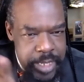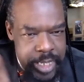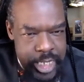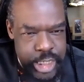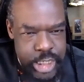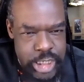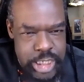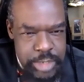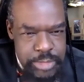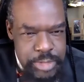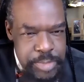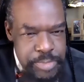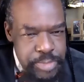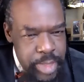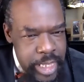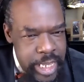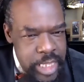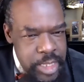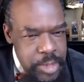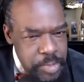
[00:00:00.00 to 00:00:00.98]
she would
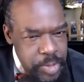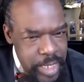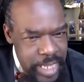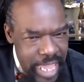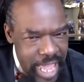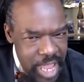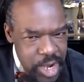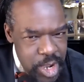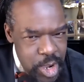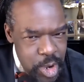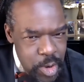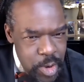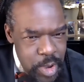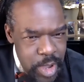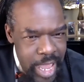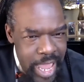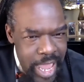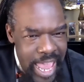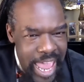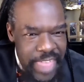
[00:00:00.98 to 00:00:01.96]
play the piano,
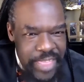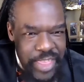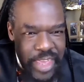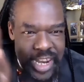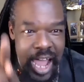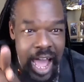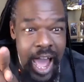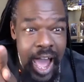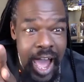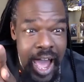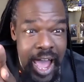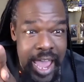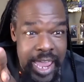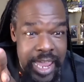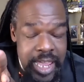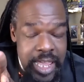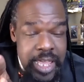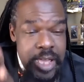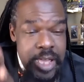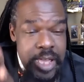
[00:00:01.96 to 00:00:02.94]
and then
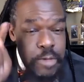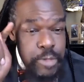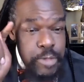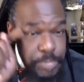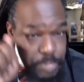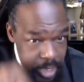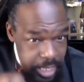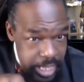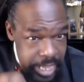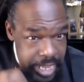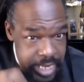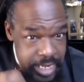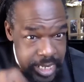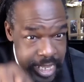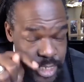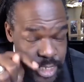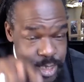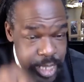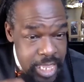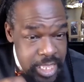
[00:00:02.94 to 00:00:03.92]
I would play it
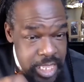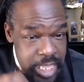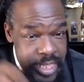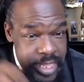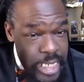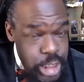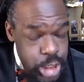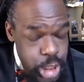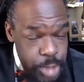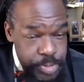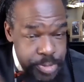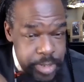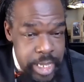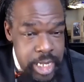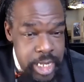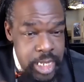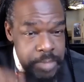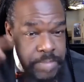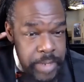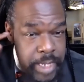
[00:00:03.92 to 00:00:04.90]
exactly like she played
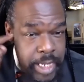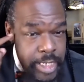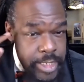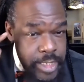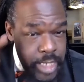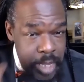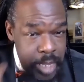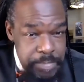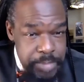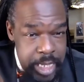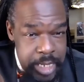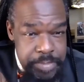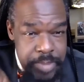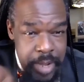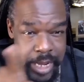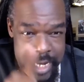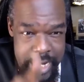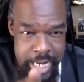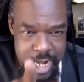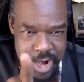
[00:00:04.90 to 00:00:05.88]
it because I played
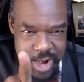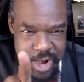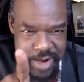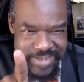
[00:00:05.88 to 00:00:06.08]
by ear.